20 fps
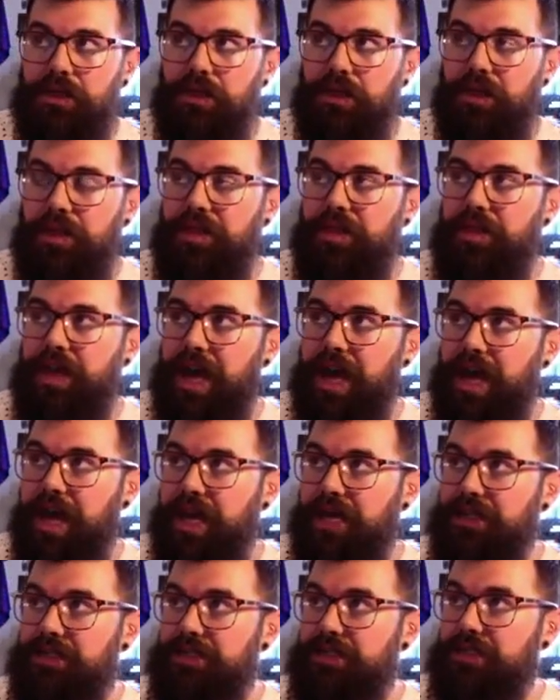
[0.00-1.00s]

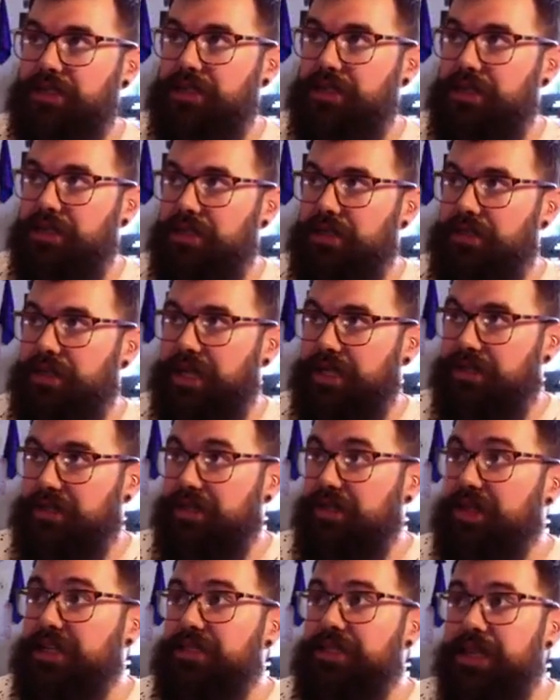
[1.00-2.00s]
that
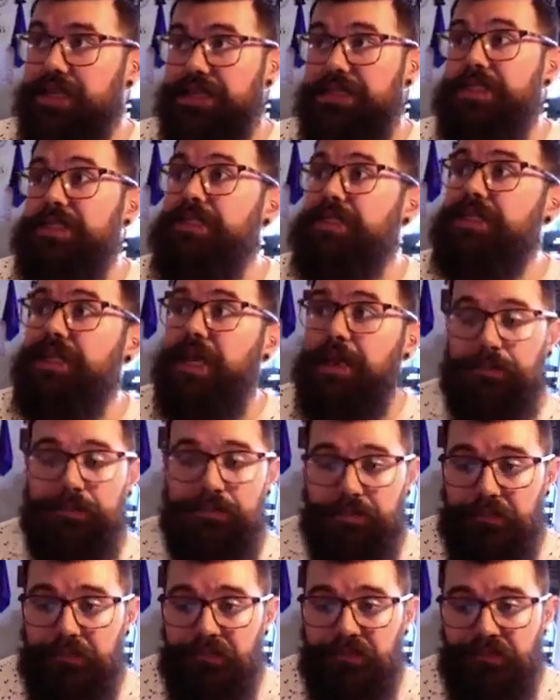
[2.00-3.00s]
things like to see like
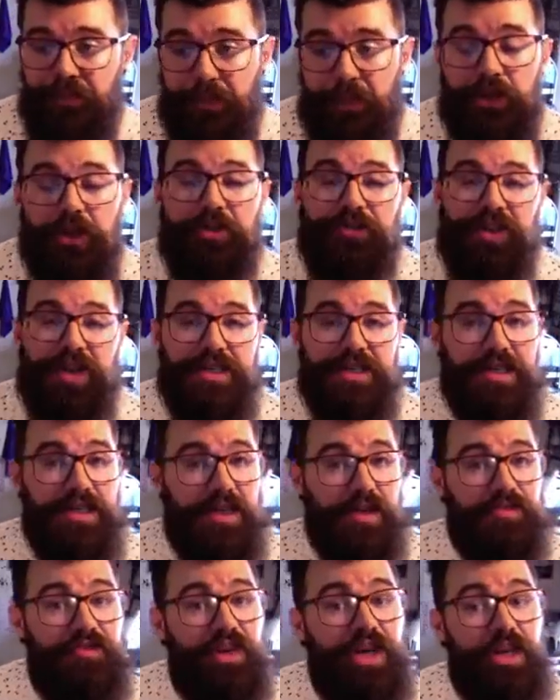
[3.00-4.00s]
familiar faces
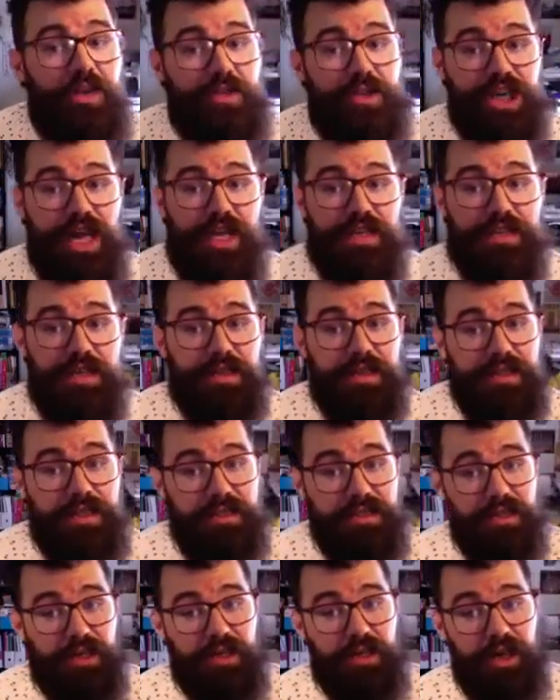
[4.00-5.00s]
on video chats like
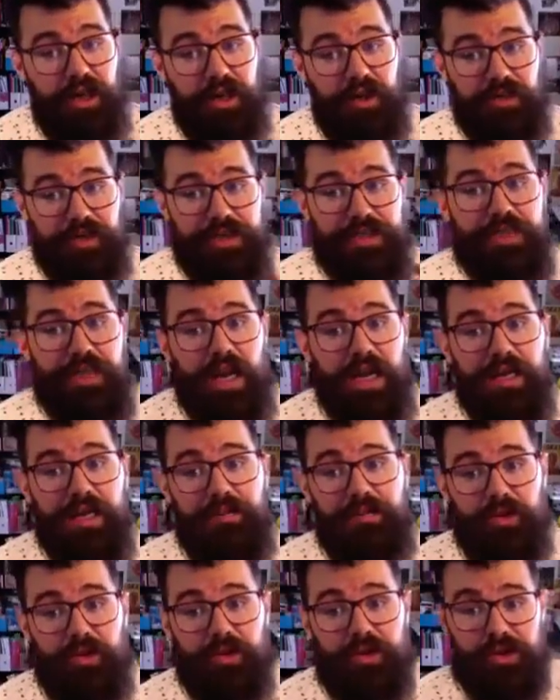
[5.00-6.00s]
these or these kind of
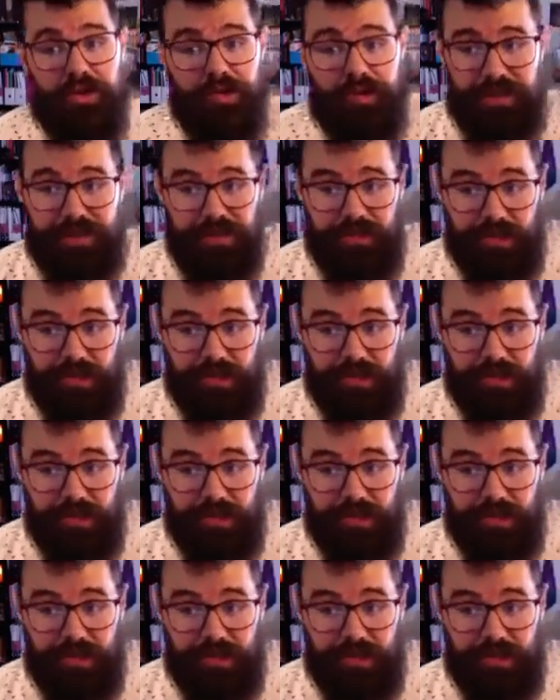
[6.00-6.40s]
community things.